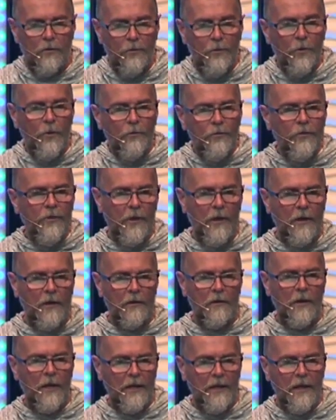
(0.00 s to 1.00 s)
Third
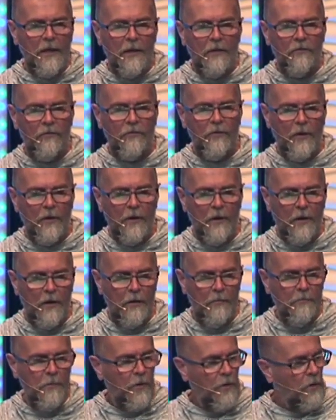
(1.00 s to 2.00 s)
thing that is
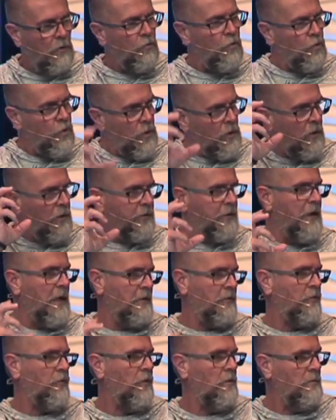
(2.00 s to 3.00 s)
um, a real
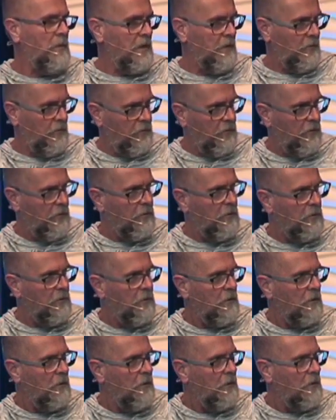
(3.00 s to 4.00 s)
detriment
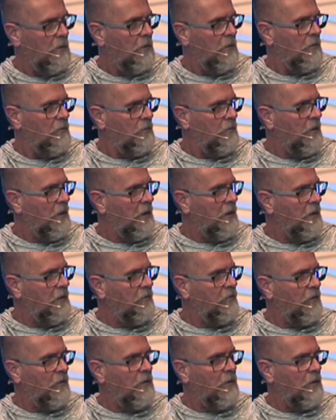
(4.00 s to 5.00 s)
that
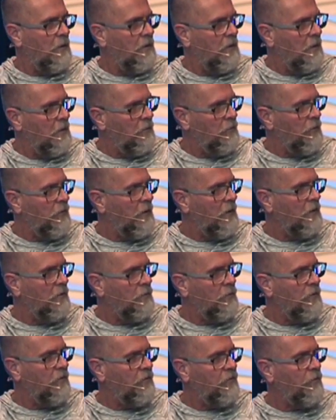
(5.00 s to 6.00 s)
is a, a,
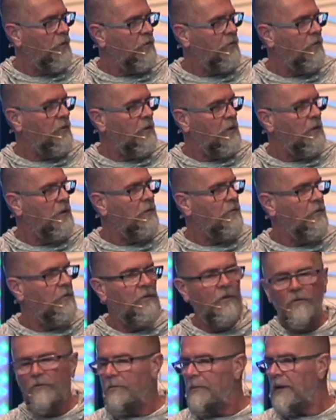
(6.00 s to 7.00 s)
a, restriction, and
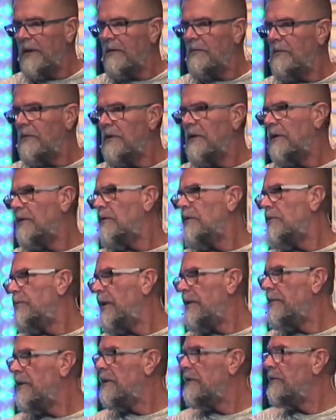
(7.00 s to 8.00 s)
this, this may, you know, you
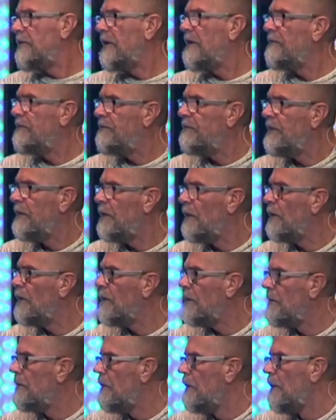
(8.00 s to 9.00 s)
probably understand
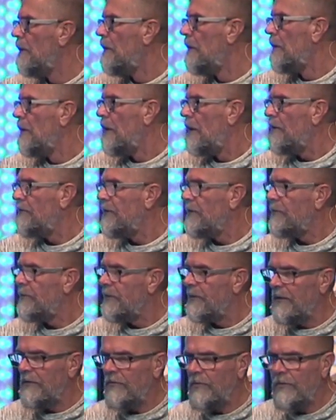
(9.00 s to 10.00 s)
fear and offense,
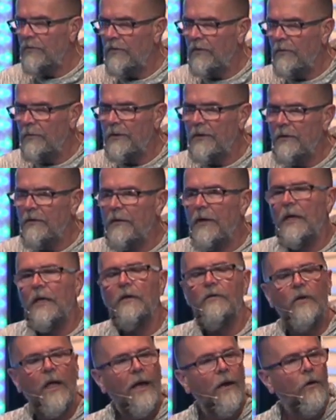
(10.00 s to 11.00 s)
but this one's a little bit different.
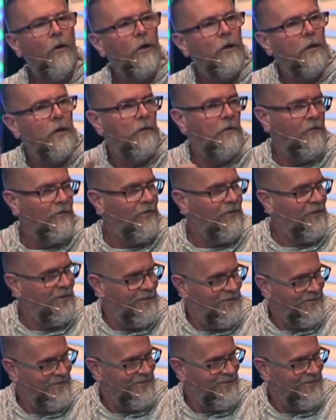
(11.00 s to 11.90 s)
It's arrogance.